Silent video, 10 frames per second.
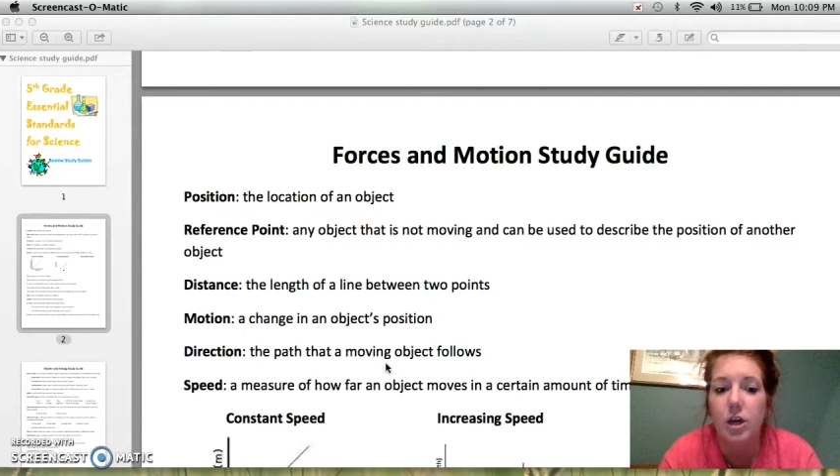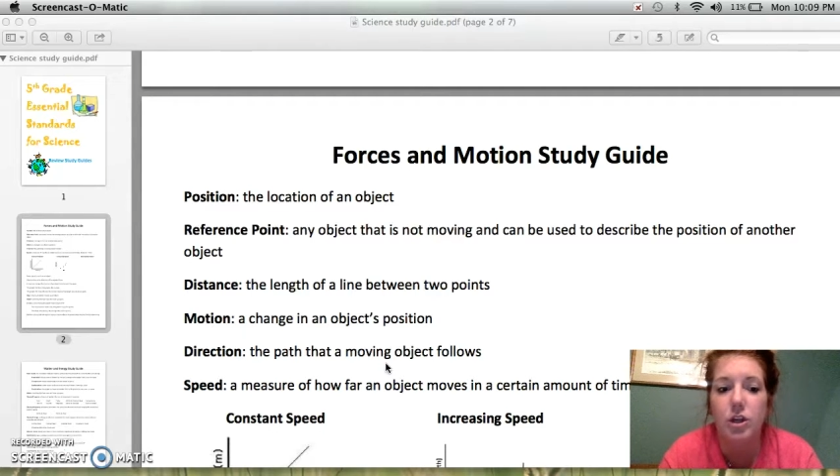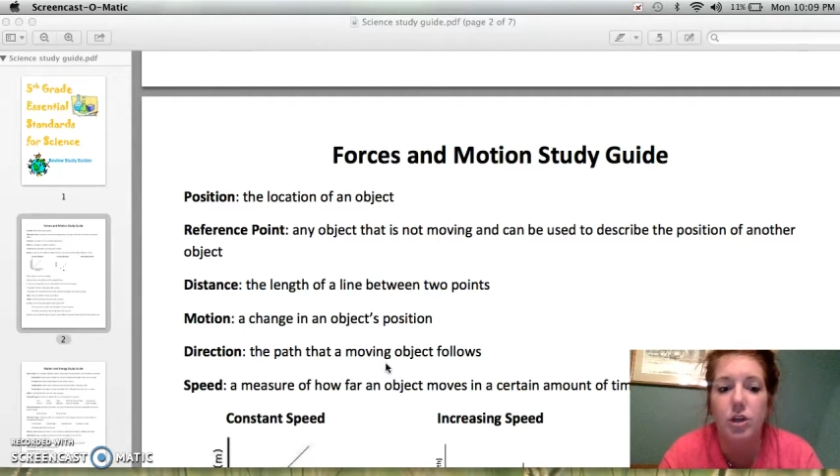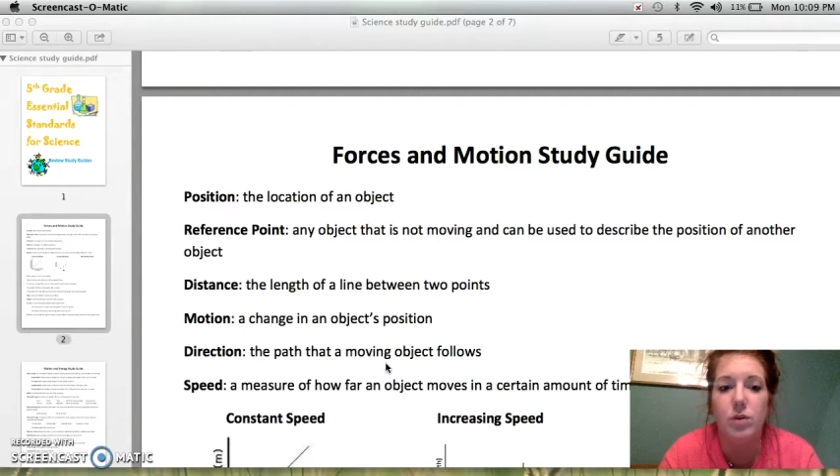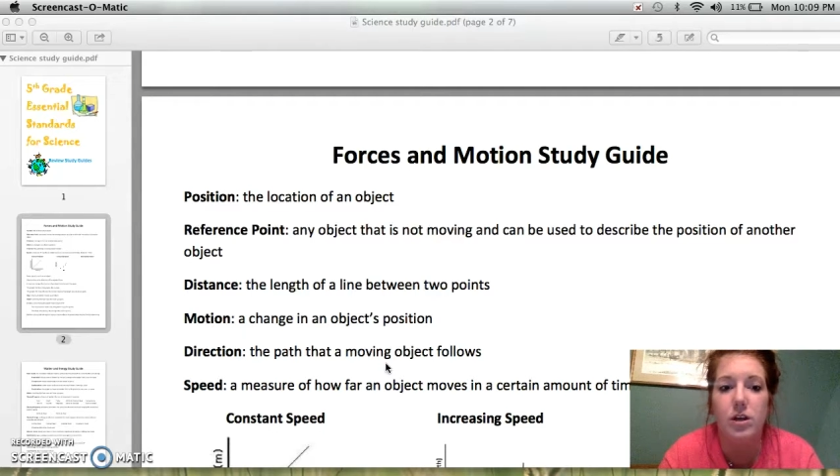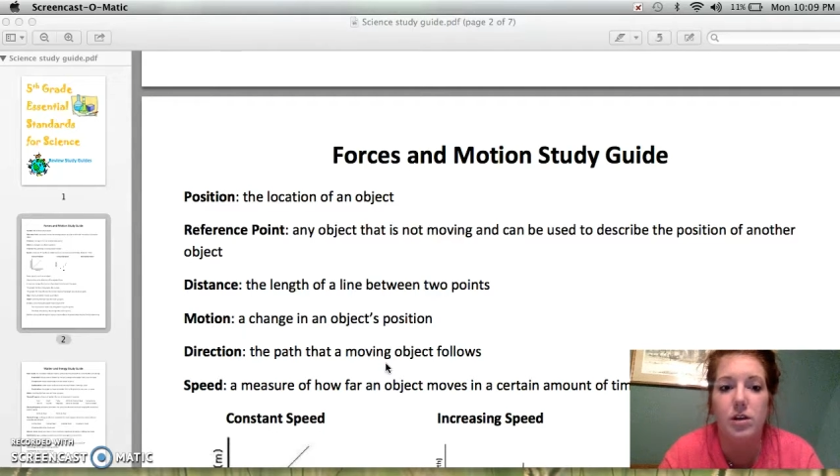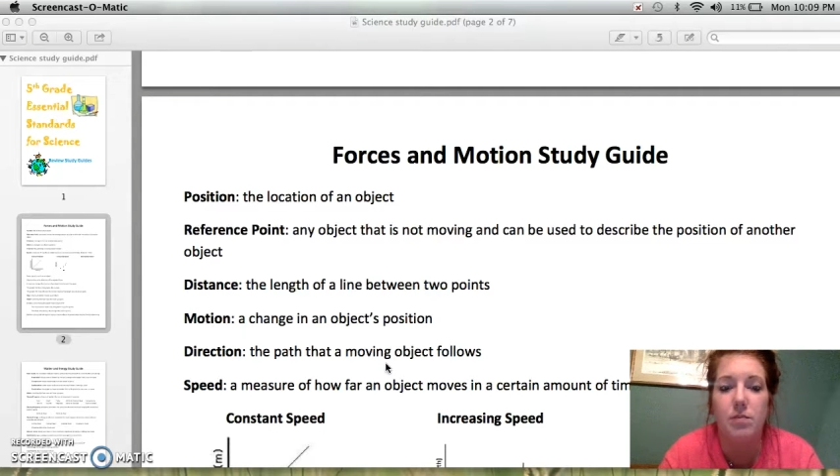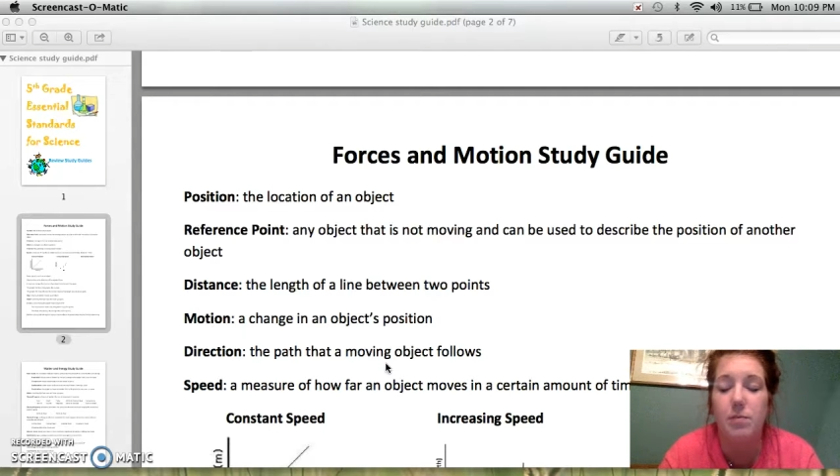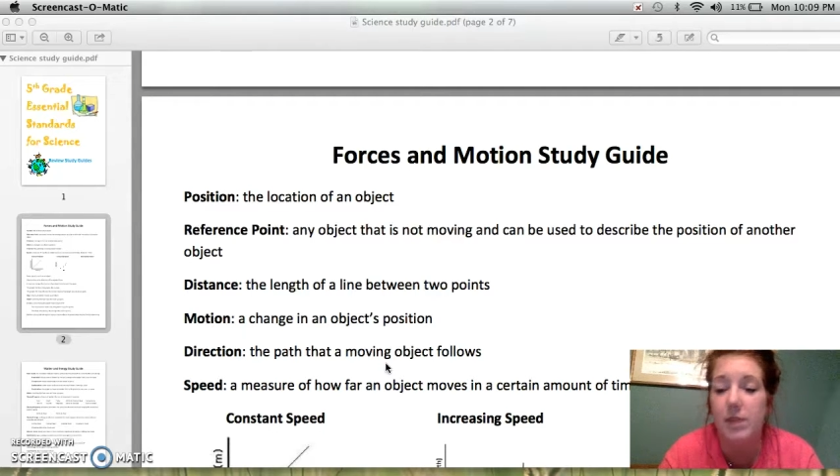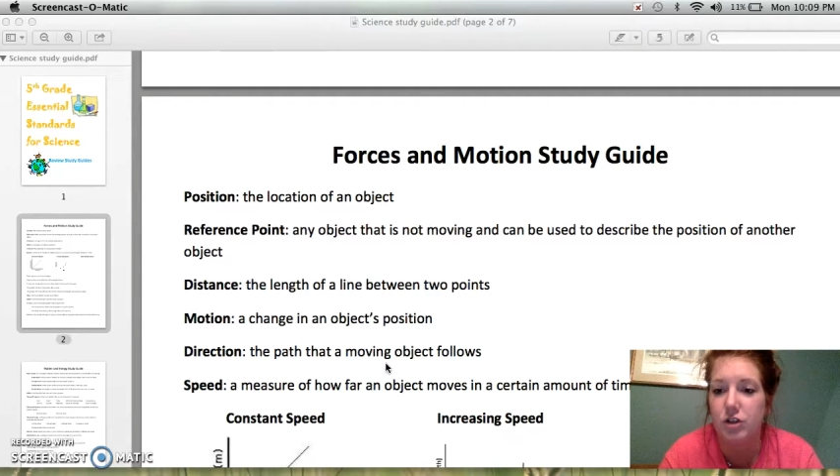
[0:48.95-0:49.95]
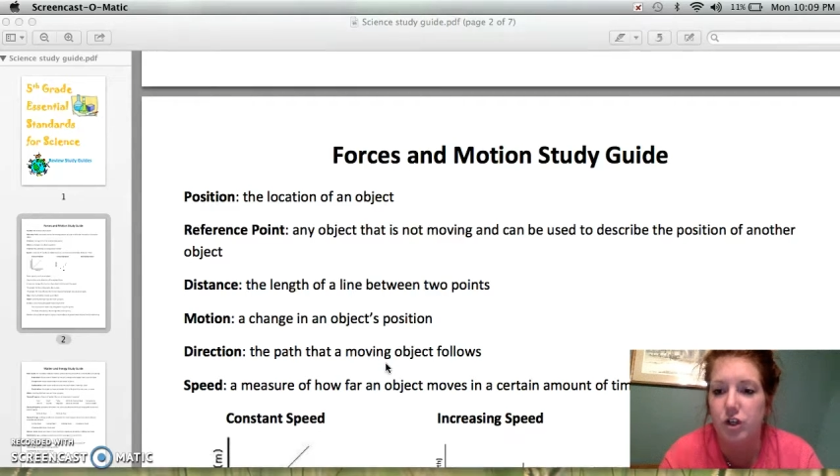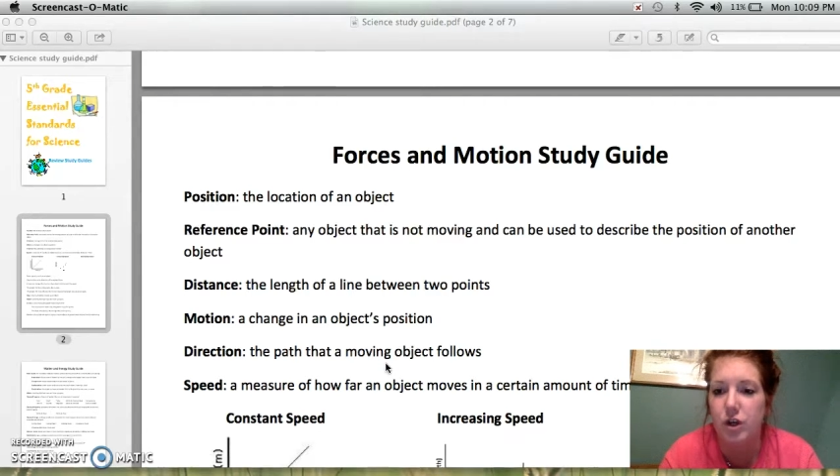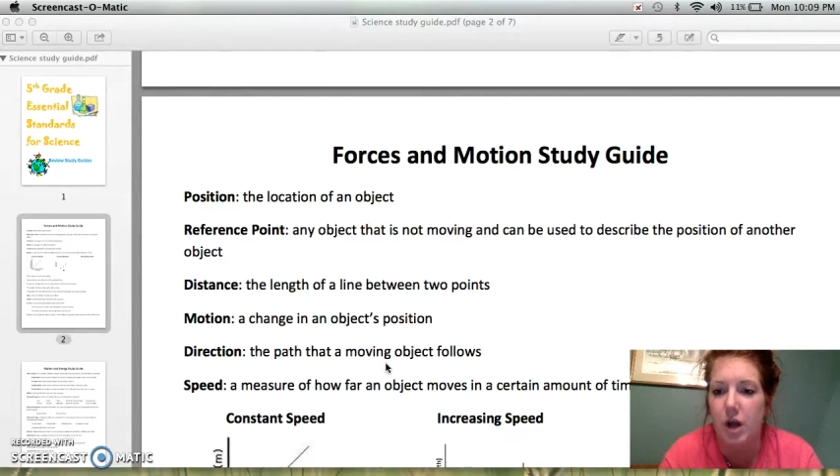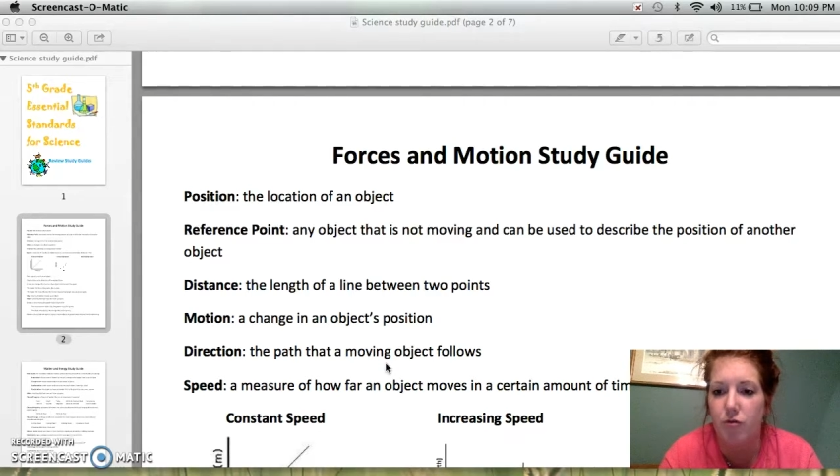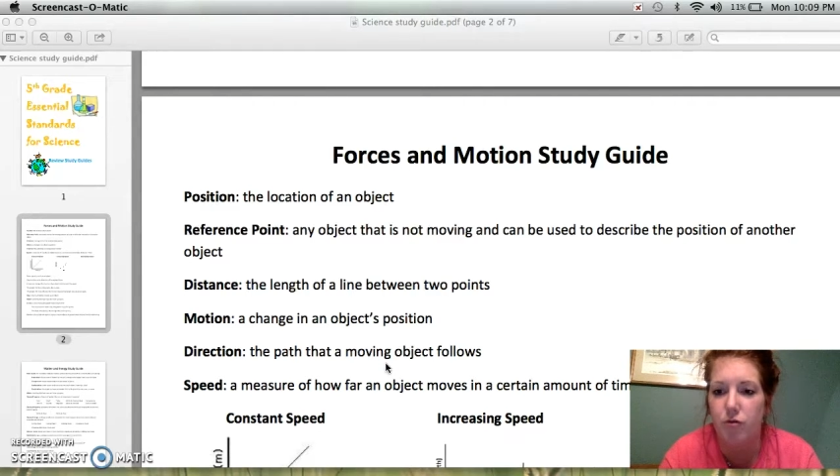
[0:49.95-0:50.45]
you could measure how